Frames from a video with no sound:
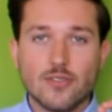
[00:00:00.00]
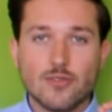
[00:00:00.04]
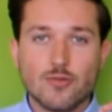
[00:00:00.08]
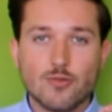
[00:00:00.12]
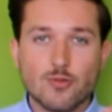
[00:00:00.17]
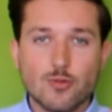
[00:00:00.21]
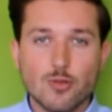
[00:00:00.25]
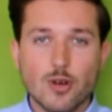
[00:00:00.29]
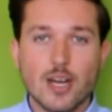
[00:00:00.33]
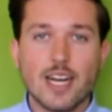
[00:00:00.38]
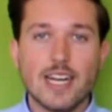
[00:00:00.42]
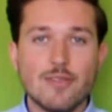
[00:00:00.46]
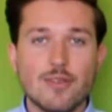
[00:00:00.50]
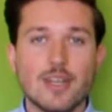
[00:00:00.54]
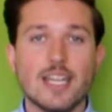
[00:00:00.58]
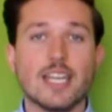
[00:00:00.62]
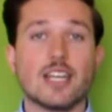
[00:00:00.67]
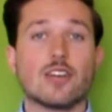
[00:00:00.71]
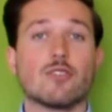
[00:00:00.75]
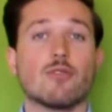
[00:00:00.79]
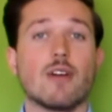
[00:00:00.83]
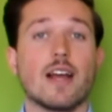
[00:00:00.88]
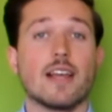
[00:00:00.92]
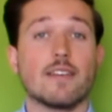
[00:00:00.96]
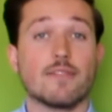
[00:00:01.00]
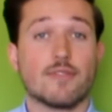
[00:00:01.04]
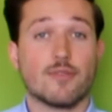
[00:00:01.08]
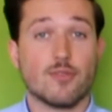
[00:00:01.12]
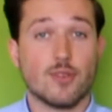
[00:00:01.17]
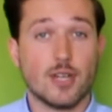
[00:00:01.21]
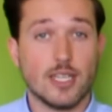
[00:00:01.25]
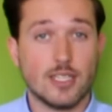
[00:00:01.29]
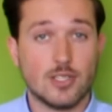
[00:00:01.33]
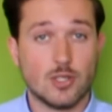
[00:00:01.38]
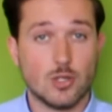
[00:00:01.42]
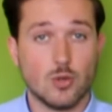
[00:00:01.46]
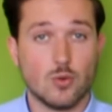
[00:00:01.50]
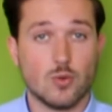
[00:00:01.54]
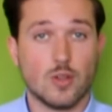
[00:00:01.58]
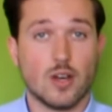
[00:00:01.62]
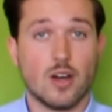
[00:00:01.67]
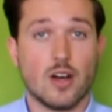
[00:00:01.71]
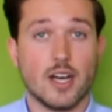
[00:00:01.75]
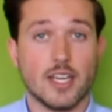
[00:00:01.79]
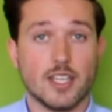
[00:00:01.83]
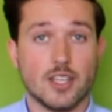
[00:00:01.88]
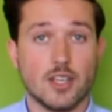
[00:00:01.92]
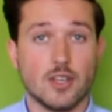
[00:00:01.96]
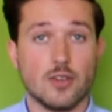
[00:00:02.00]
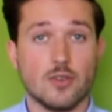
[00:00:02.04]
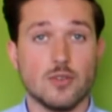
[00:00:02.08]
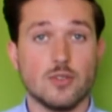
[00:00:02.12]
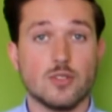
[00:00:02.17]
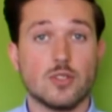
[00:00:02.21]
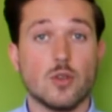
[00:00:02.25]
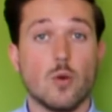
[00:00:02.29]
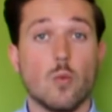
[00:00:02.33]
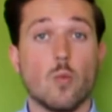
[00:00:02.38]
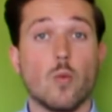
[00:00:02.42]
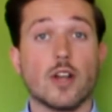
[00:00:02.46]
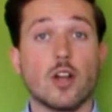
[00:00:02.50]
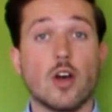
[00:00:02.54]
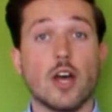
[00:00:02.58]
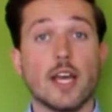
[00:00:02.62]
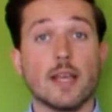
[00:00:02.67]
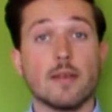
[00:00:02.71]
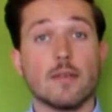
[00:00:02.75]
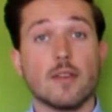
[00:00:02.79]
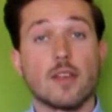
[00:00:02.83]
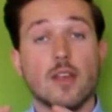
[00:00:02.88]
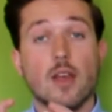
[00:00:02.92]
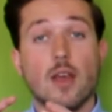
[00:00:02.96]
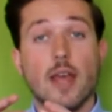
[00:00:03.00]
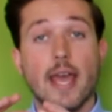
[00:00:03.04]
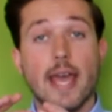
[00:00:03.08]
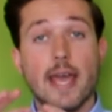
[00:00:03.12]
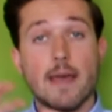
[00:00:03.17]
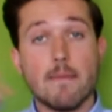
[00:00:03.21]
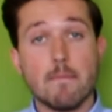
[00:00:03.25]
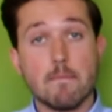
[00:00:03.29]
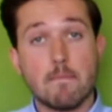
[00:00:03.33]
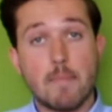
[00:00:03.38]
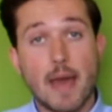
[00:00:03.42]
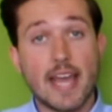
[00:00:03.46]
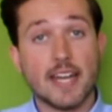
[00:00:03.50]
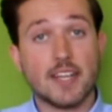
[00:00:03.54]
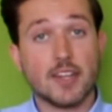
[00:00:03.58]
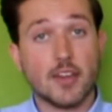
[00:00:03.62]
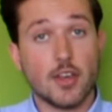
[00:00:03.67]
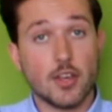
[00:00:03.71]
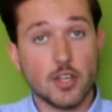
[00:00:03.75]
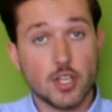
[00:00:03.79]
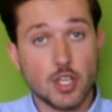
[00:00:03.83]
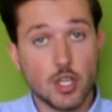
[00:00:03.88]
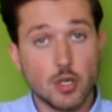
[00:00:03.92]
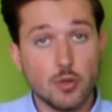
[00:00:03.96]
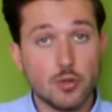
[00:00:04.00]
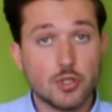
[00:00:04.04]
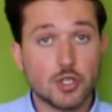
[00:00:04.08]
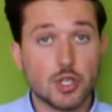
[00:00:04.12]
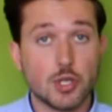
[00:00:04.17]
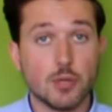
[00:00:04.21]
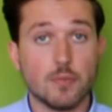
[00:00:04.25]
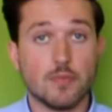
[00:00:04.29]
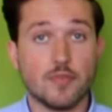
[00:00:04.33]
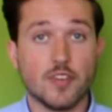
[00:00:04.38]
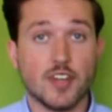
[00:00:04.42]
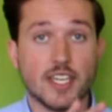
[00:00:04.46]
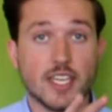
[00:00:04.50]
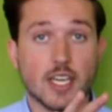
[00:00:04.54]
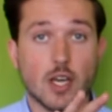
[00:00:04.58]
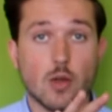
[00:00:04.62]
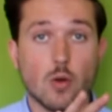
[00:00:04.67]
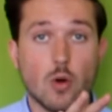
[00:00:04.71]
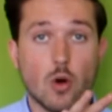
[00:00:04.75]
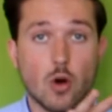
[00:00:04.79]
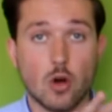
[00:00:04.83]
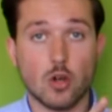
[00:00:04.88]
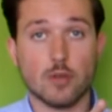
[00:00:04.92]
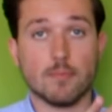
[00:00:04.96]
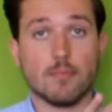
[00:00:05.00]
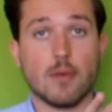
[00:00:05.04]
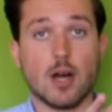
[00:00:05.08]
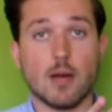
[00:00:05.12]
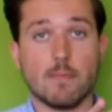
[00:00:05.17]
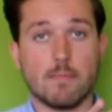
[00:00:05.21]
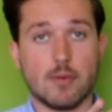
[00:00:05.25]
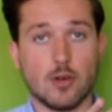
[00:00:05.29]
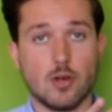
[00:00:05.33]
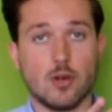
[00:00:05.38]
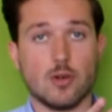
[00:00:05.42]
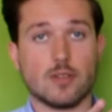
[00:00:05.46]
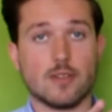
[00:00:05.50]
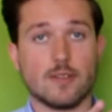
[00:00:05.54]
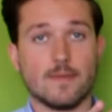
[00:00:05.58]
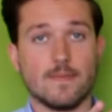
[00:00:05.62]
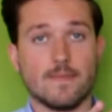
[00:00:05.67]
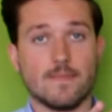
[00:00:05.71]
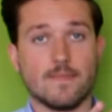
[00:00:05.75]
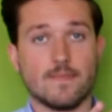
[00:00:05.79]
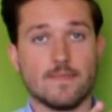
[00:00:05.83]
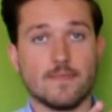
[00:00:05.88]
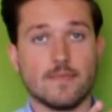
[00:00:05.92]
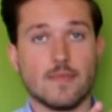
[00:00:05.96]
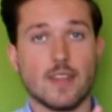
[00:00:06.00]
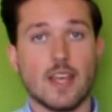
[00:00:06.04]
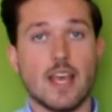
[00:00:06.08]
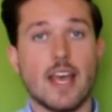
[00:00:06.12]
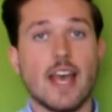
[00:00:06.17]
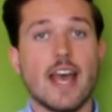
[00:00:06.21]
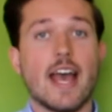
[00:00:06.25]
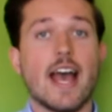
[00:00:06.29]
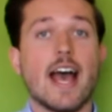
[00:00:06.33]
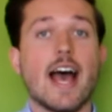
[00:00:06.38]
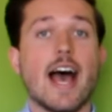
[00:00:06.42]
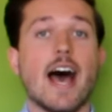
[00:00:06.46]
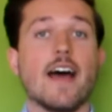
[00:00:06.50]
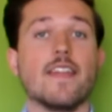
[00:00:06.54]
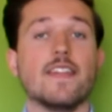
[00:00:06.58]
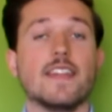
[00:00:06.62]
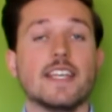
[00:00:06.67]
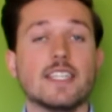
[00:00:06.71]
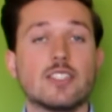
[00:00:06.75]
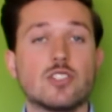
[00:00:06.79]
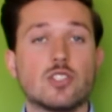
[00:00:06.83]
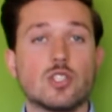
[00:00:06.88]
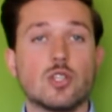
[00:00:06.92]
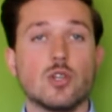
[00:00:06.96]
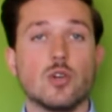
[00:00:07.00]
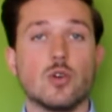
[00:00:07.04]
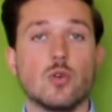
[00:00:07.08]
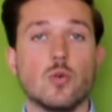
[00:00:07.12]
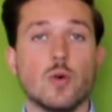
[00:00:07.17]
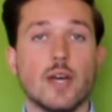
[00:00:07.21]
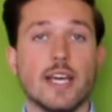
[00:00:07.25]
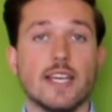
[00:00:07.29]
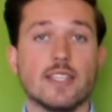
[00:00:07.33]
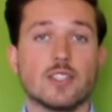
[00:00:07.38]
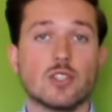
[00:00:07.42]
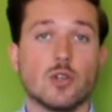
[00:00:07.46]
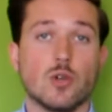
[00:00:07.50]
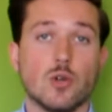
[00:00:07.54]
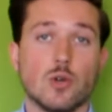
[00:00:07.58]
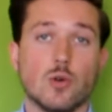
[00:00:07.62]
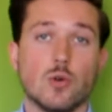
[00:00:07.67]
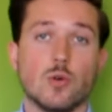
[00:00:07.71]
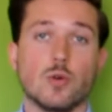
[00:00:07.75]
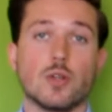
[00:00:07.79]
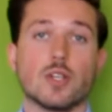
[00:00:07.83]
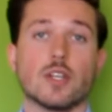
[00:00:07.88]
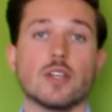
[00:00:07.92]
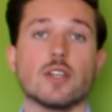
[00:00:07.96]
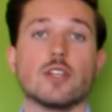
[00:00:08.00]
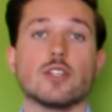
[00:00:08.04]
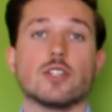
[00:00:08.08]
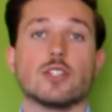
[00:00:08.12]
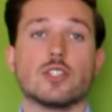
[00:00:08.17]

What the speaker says: really, really great free tool that I use when I embed a YouTube video on my blog. And this tool is called